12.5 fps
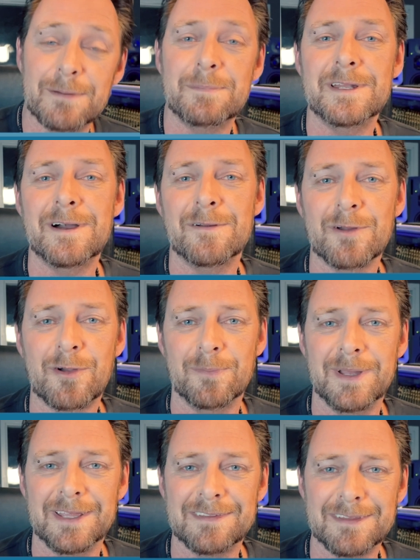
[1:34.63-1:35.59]
let me know in the
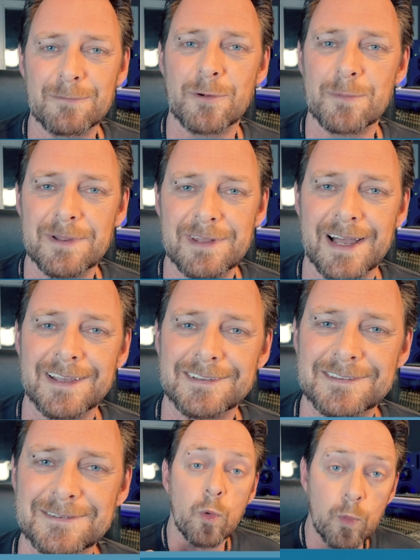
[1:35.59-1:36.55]
comment, that will be
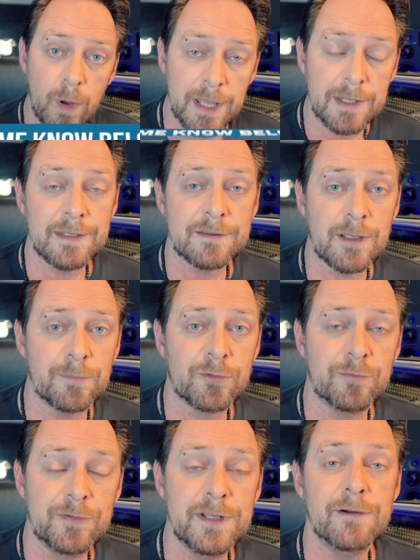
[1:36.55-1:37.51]
nice. When it comes
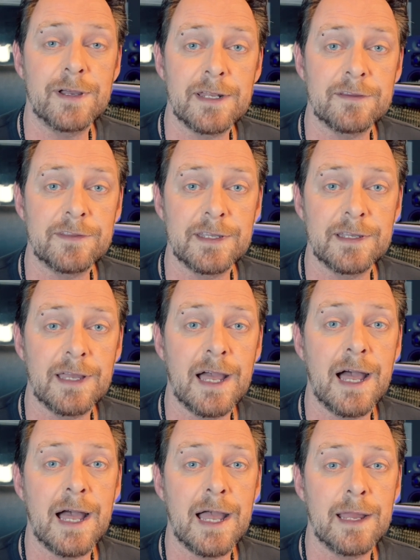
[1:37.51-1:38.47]
to video editing,
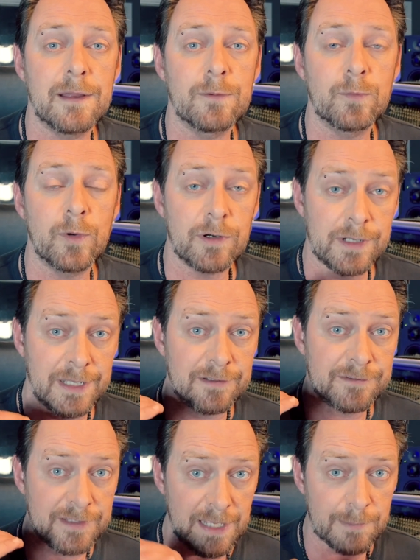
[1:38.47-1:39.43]
I work in
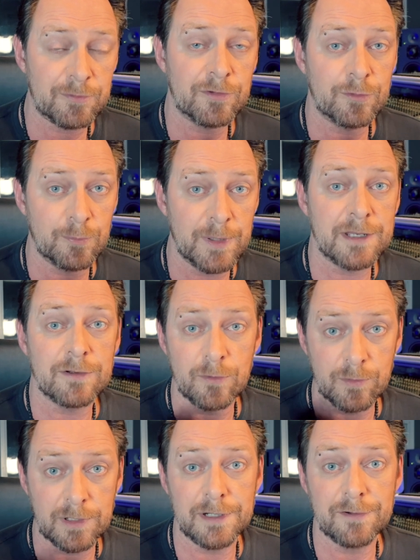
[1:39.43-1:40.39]
steps to make it
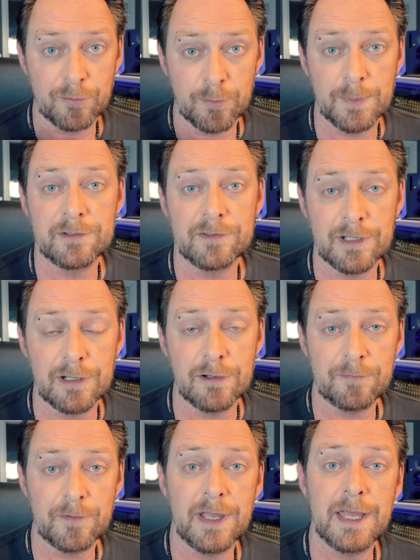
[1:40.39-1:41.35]
all clear for
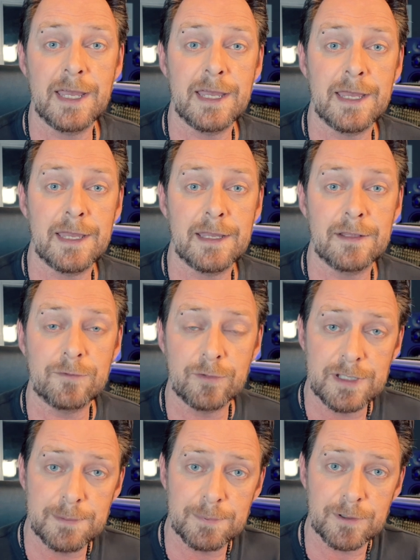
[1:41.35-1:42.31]
myself and to
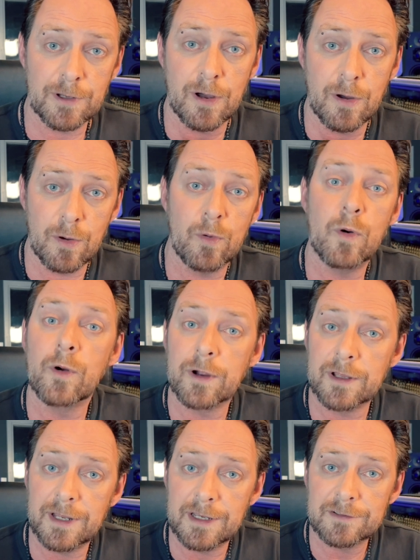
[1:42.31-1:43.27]
keep it all
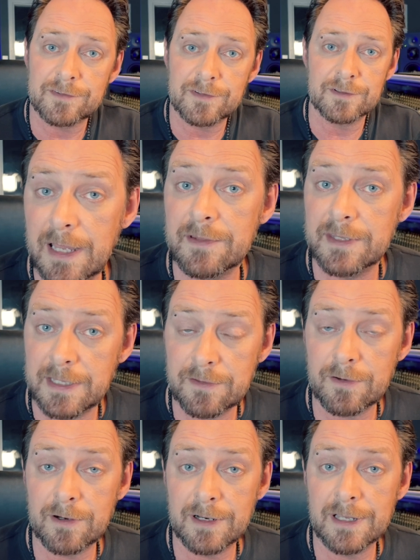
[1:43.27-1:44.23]
organized. And
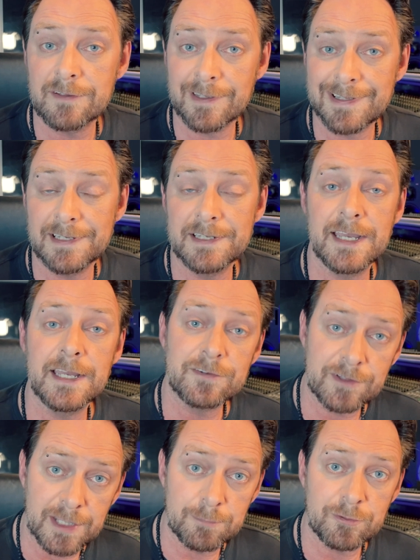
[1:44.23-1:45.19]
that are exactly the 8
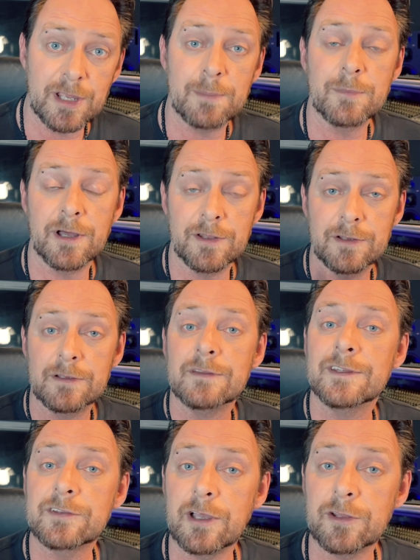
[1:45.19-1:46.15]
steps I'm gonna
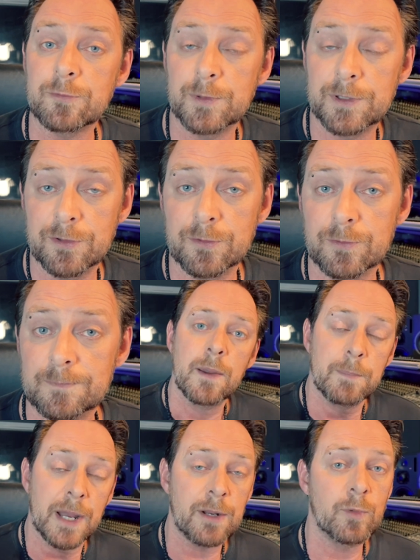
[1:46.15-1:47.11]
discuss with you.
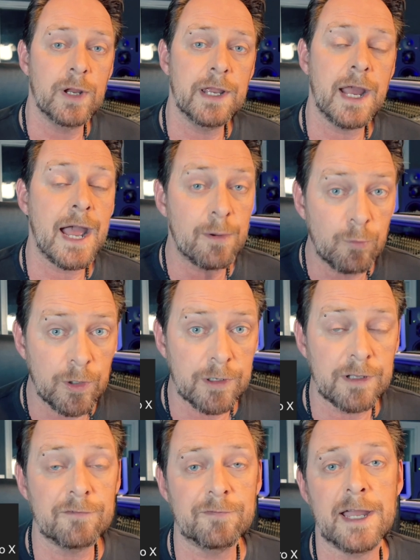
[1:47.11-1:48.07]
By the way, I
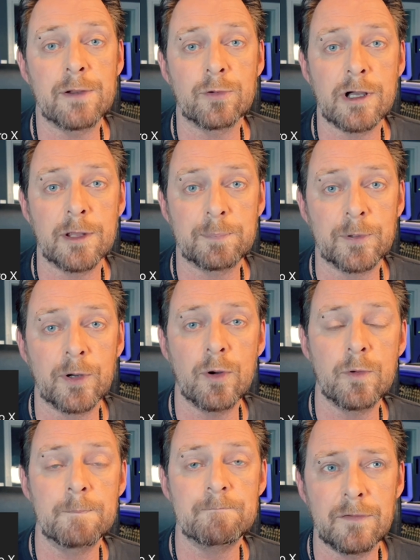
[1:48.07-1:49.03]
work in Final Cut
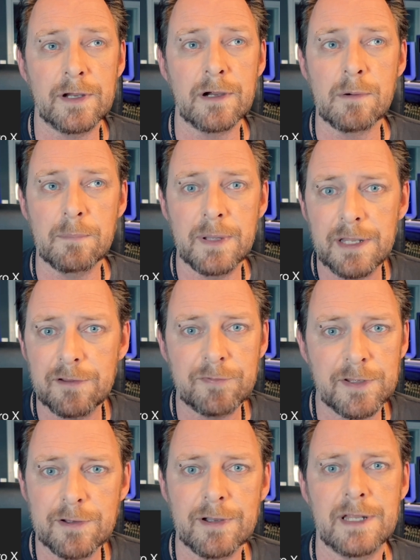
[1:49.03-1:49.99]
Pro. There are many
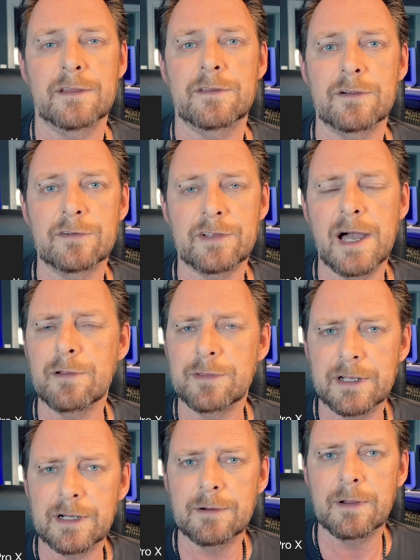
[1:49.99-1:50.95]
video editors out
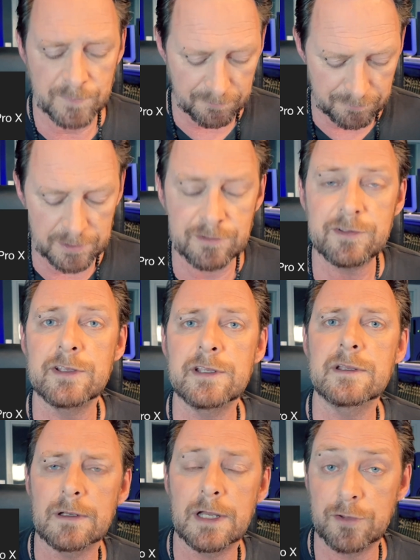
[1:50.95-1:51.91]
there.
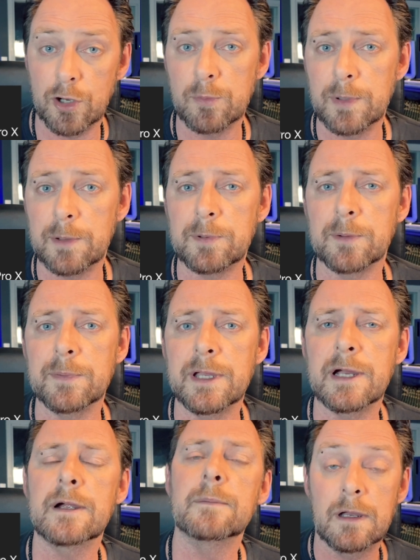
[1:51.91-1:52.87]
DaVinci, Adobe
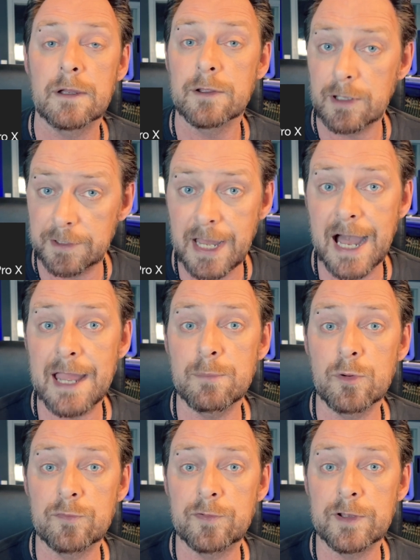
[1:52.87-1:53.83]
Premiere, you got
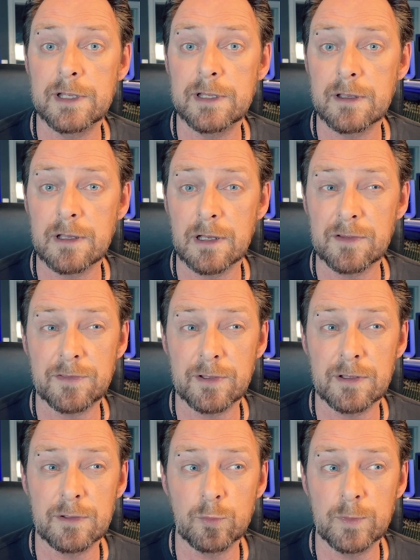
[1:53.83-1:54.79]
iMovie, you got
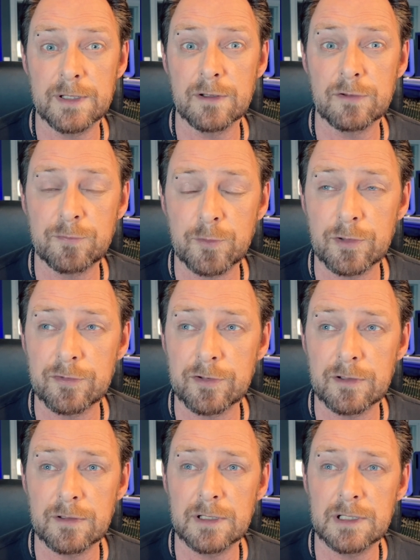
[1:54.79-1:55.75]
the Windows
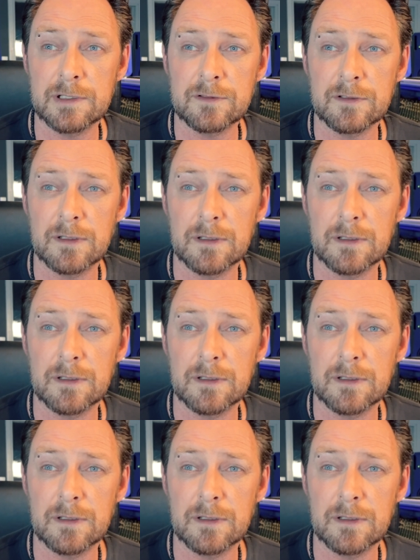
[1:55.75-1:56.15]
version is